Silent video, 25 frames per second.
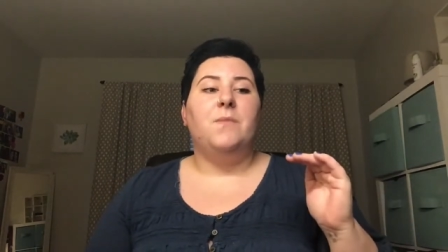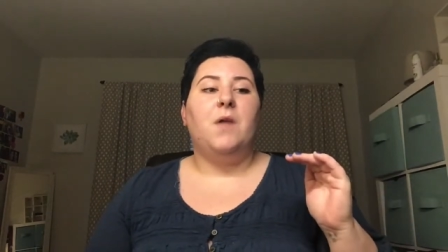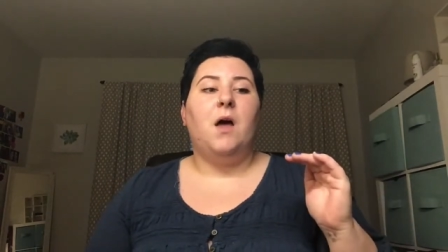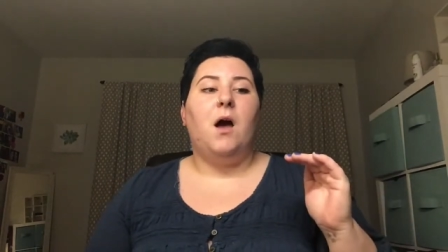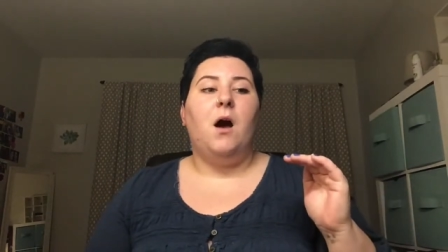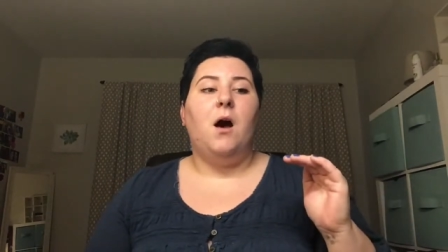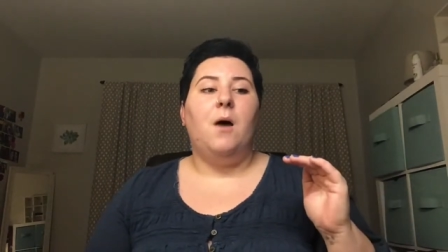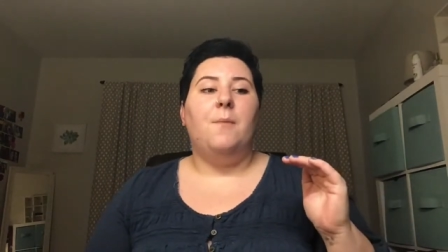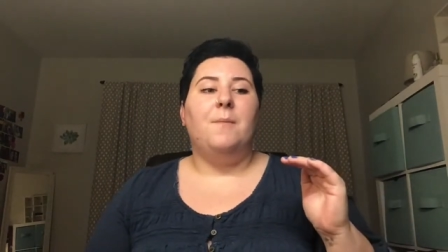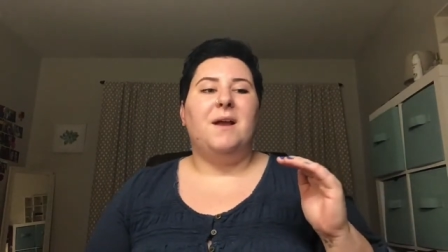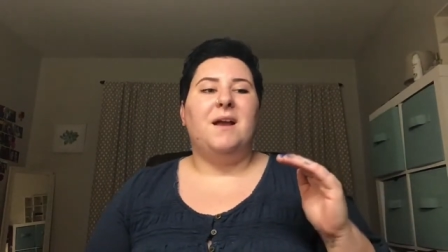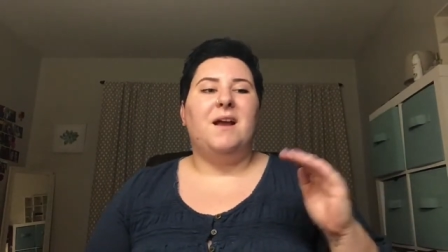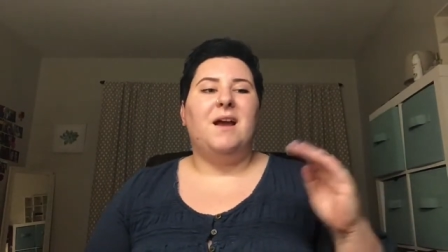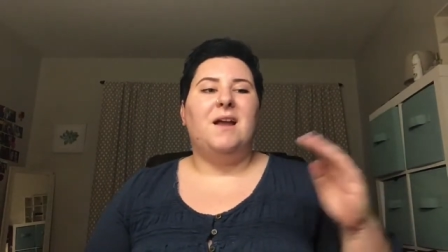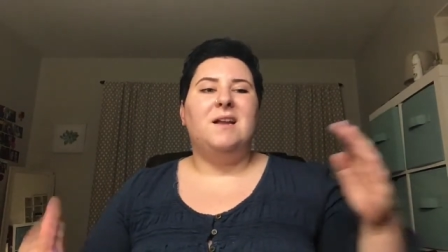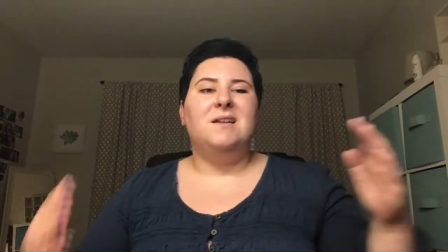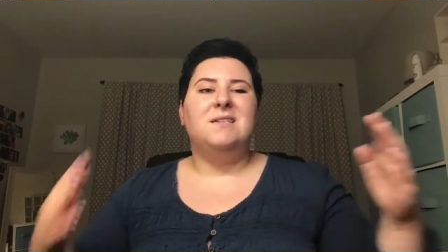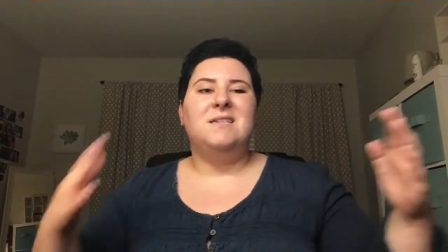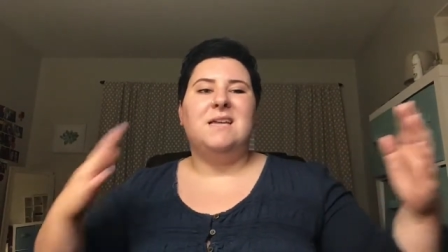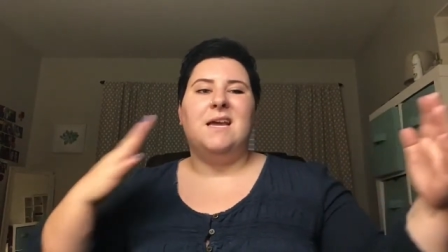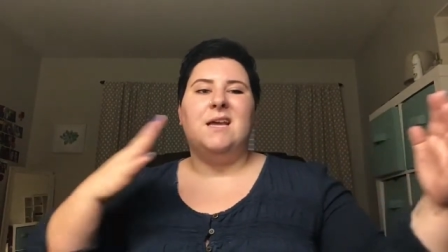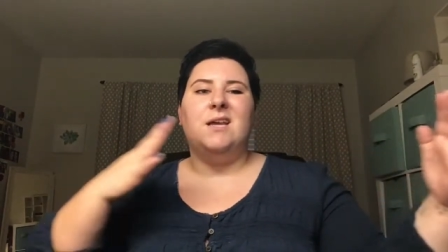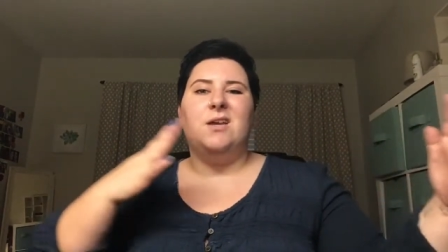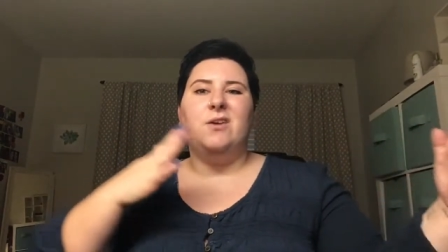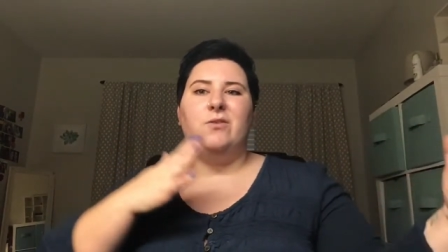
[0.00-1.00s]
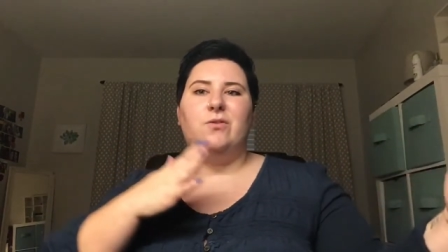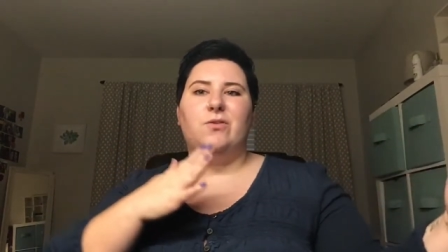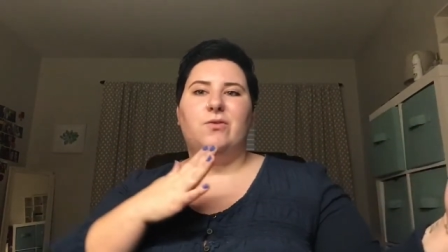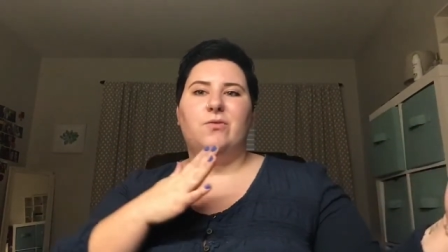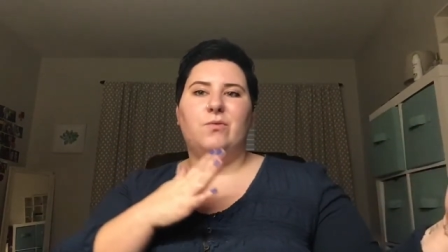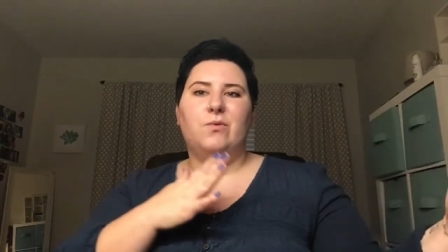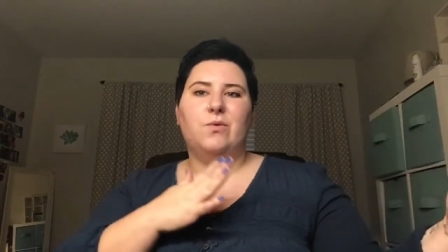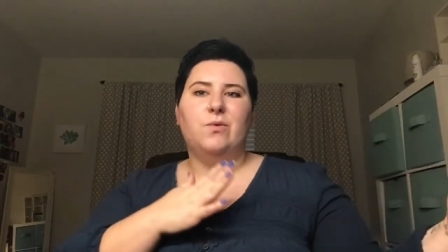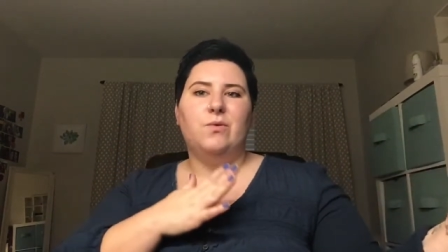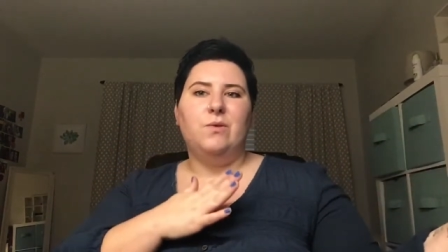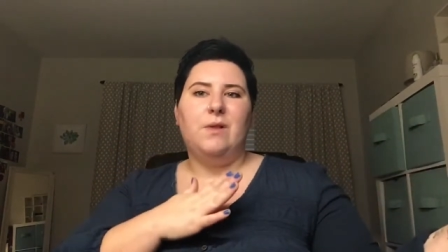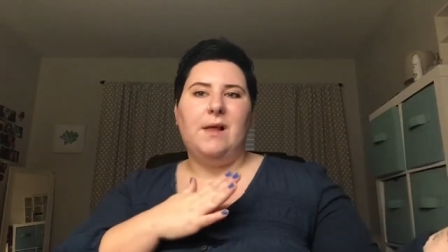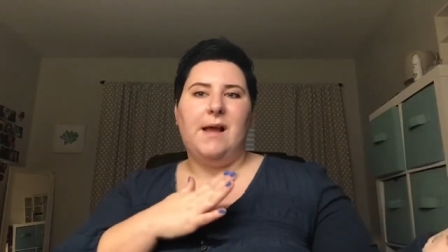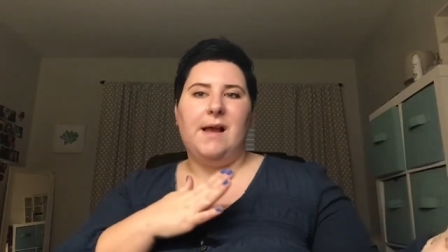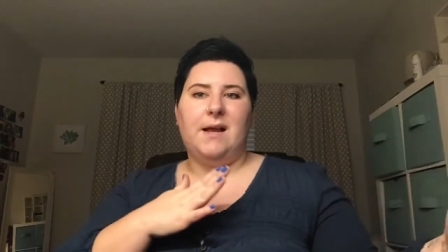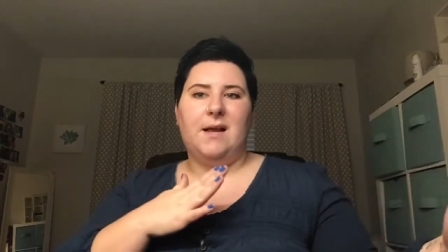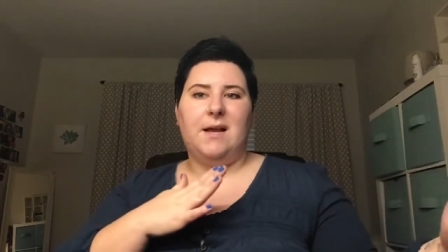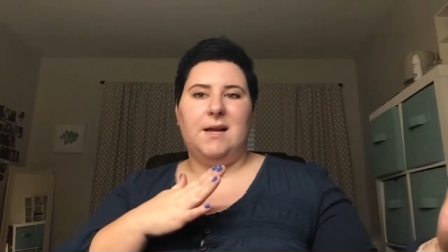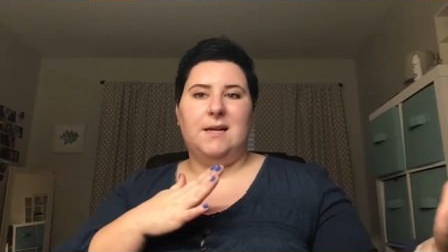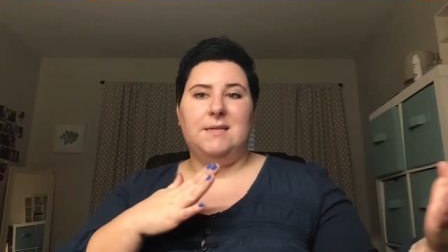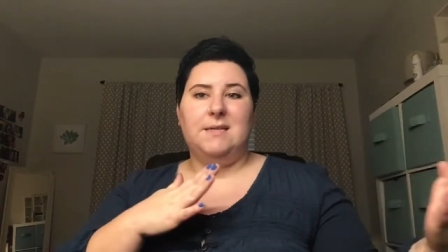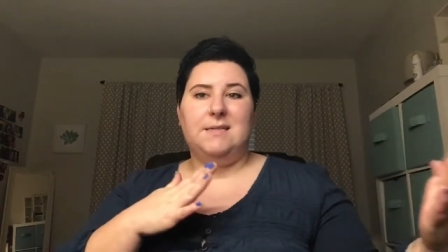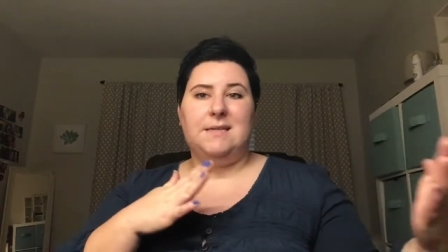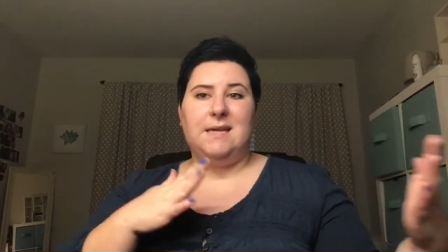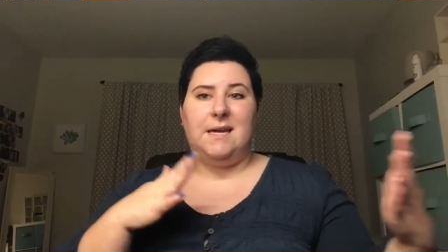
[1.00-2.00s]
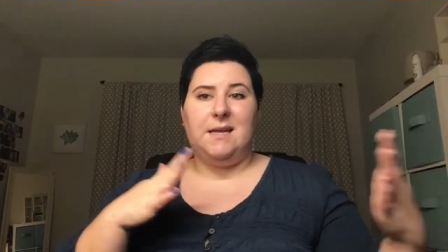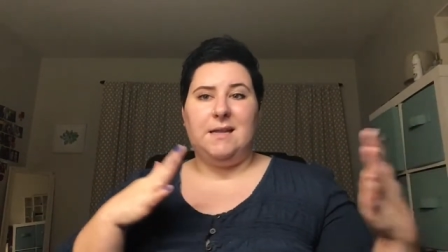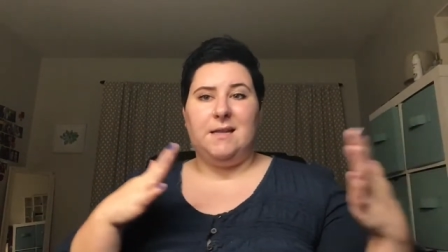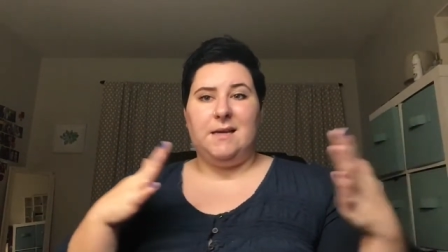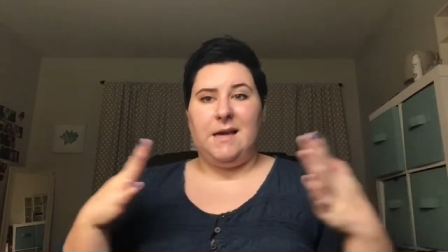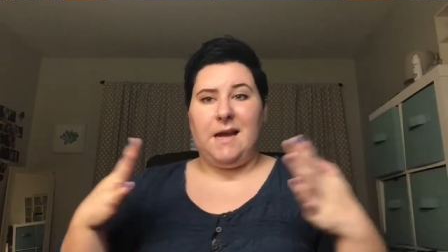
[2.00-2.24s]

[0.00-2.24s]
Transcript: um, and kind of take you through like a daily